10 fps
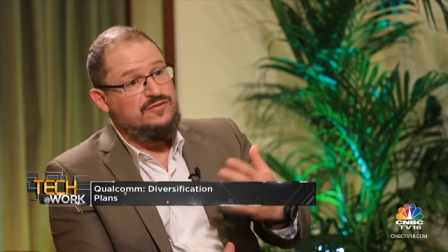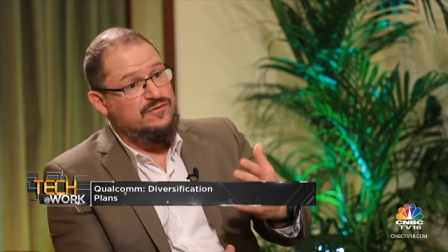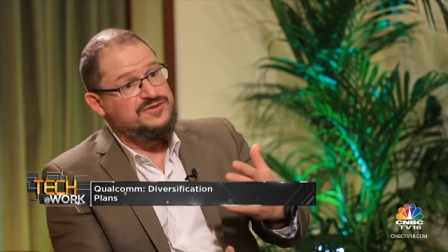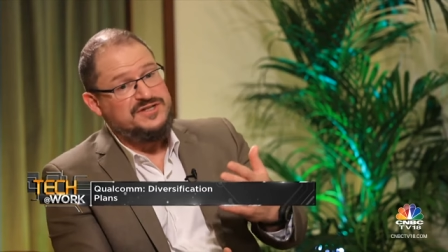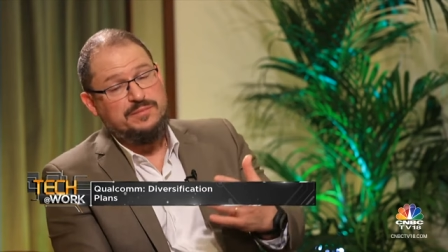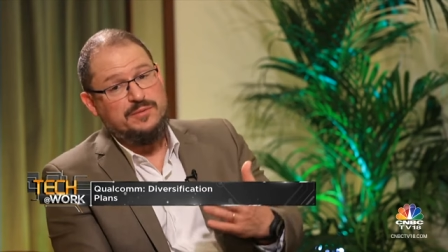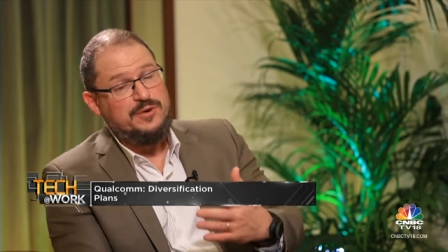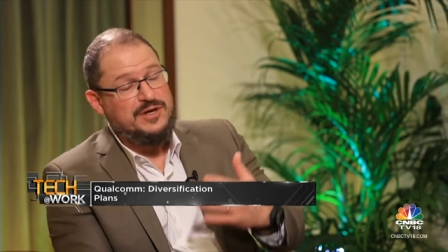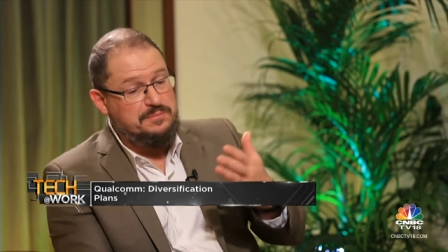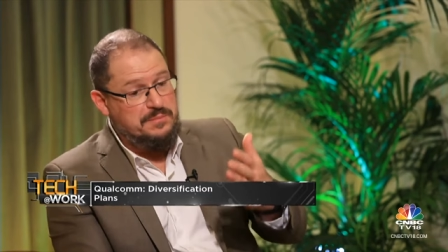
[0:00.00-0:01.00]
For example, I'm
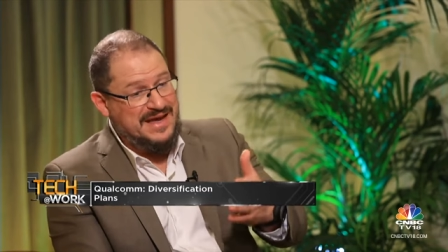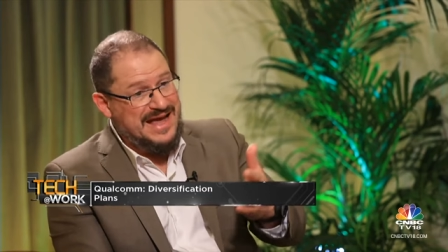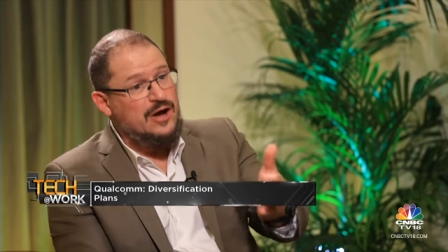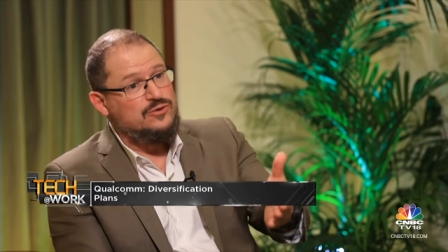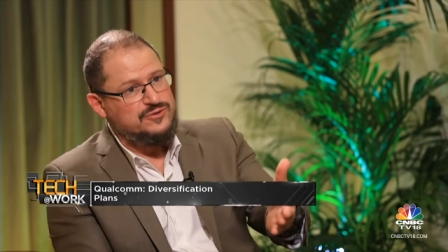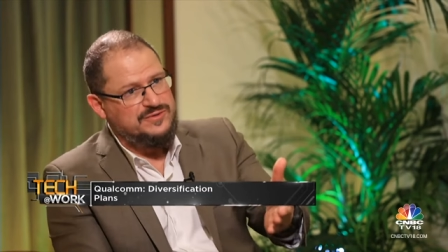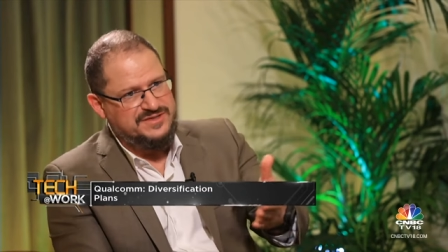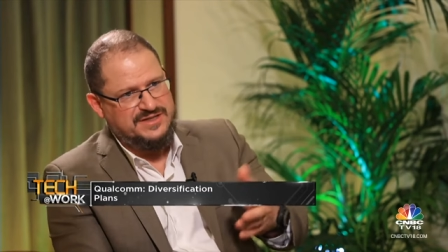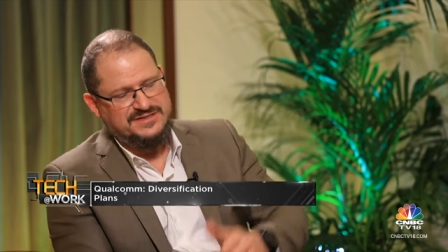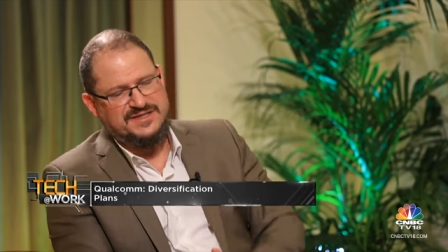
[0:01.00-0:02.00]
going to pick auto as
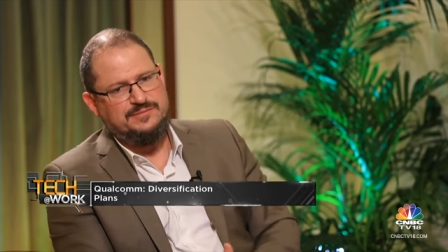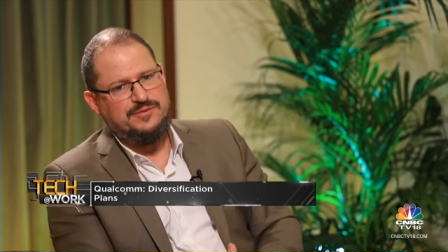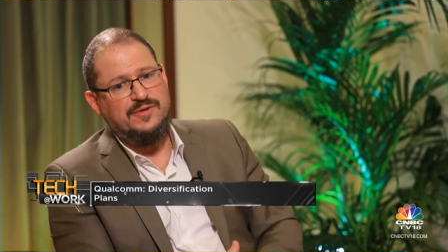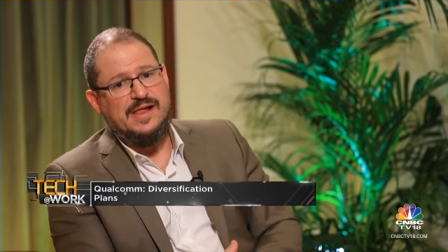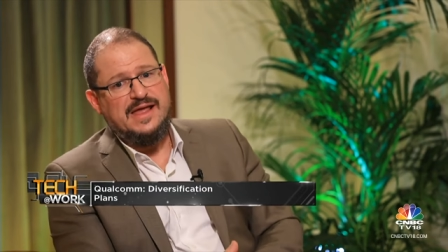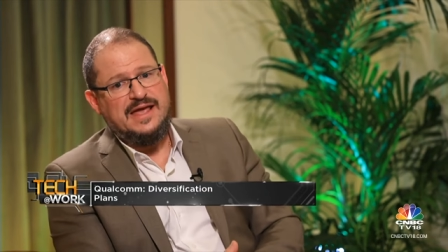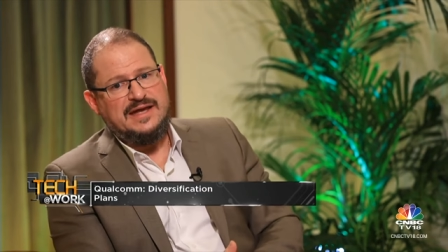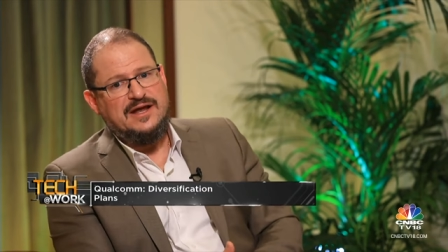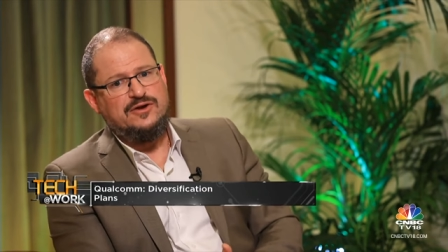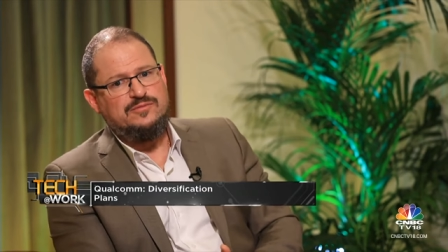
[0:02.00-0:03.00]
an example.
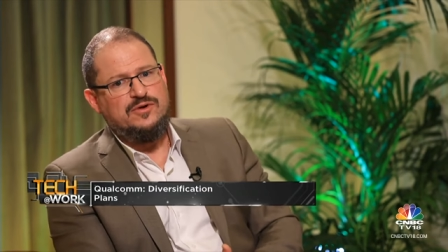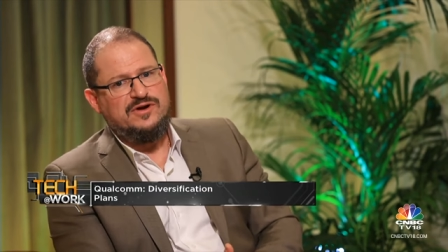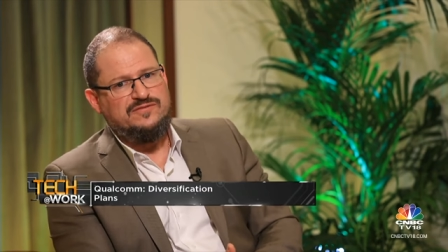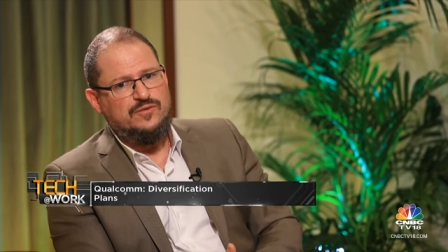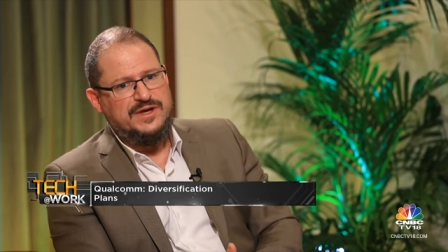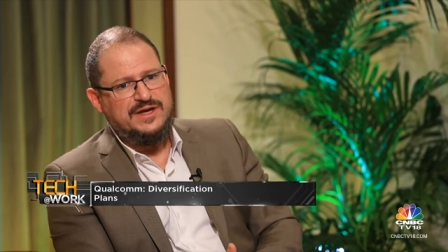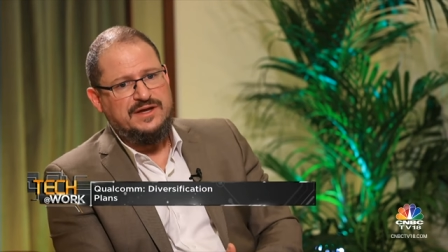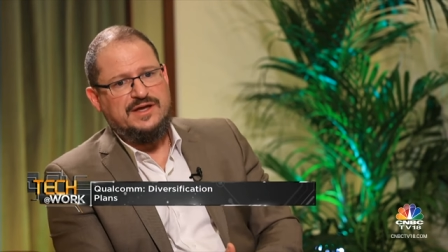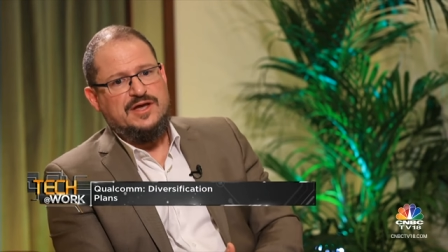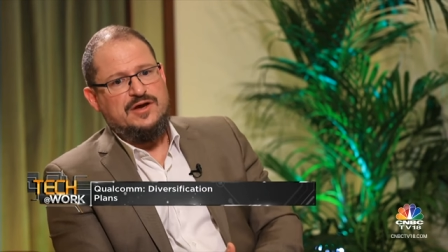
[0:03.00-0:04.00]
In automotive, we,